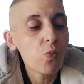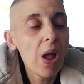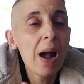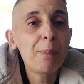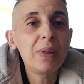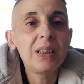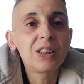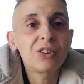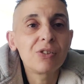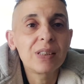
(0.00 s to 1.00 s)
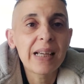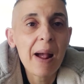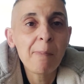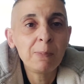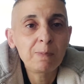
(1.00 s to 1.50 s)
Happy Easter
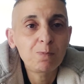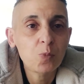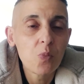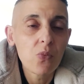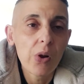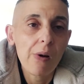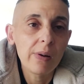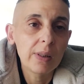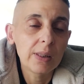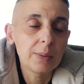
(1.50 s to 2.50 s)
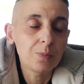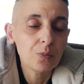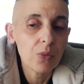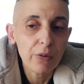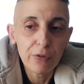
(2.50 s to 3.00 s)
again
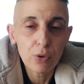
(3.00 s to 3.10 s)
for